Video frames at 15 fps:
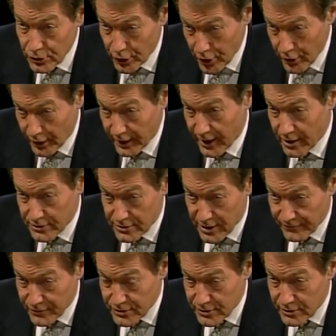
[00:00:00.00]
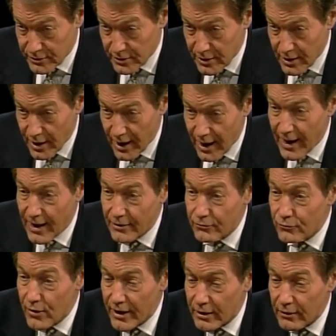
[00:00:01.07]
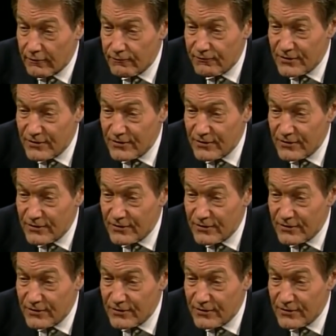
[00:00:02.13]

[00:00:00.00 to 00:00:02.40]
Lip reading: the current accounts deficit, and record